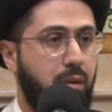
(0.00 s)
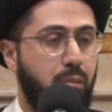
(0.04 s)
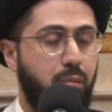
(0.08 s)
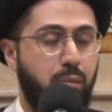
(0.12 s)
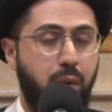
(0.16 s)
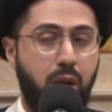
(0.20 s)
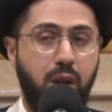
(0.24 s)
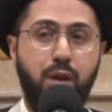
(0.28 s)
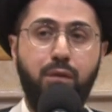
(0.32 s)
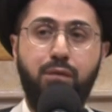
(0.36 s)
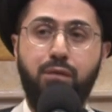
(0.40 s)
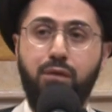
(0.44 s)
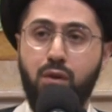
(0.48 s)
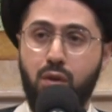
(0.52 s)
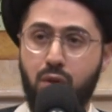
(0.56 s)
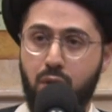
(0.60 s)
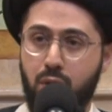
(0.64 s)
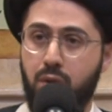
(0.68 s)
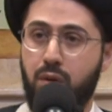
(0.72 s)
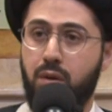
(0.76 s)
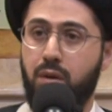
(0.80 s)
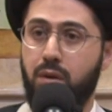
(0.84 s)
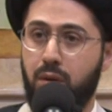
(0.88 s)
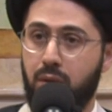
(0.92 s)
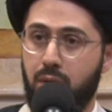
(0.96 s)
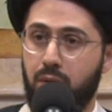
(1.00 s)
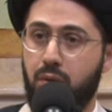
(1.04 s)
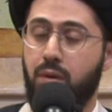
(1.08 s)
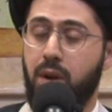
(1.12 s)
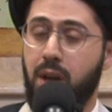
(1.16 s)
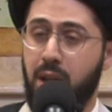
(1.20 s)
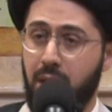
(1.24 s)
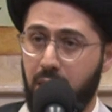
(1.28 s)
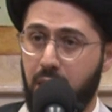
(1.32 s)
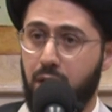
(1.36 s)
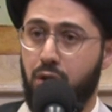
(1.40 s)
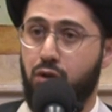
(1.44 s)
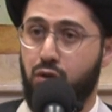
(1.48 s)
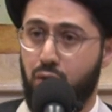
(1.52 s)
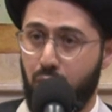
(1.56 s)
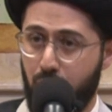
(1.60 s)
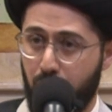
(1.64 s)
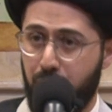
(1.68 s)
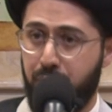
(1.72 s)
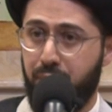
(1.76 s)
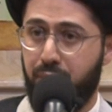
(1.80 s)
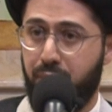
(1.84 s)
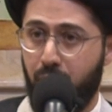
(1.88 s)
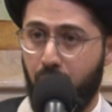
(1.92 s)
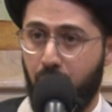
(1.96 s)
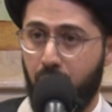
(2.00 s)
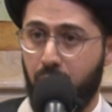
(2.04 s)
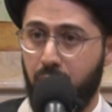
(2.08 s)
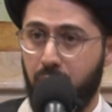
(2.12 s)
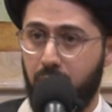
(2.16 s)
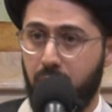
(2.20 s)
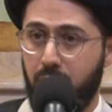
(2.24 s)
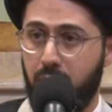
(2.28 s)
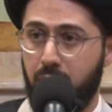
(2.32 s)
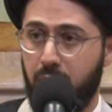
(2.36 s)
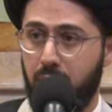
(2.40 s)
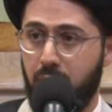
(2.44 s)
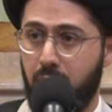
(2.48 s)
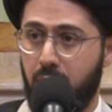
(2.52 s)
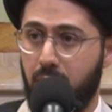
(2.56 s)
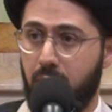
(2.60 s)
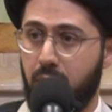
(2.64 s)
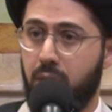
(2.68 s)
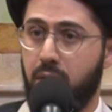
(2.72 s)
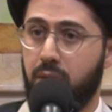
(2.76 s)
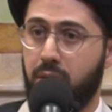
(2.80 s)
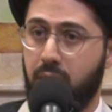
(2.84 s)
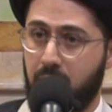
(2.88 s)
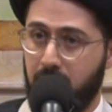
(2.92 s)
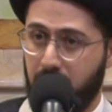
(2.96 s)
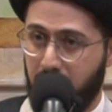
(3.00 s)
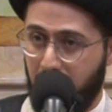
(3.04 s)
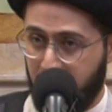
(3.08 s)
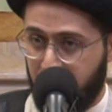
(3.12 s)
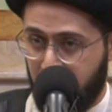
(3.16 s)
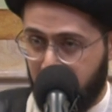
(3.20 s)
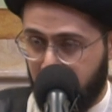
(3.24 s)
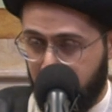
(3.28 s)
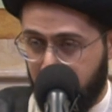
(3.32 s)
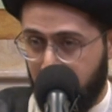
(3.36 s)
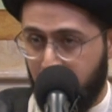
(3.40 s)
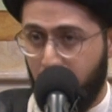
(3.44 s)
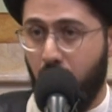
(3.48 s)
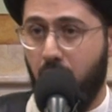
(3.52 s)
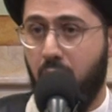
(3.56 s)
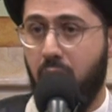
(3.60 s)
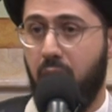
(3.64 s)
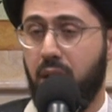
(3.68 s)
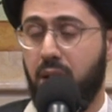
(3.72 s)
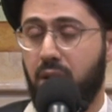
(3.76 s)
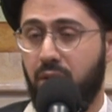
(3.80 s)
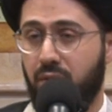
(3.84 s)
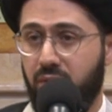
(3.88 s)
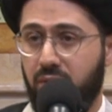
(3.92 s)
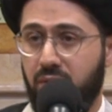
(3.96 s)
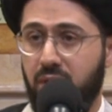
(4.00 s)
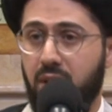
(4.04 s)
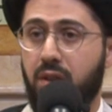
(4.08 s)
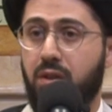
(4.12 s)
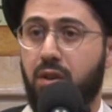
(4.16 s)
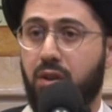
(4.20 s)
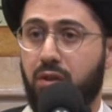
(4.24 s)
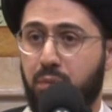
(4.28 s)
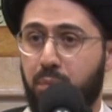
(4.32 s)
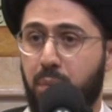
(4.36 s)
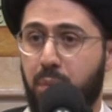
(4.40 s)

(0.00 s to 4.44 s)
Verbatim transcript: But if you're really truthful, then let's go ahead and see this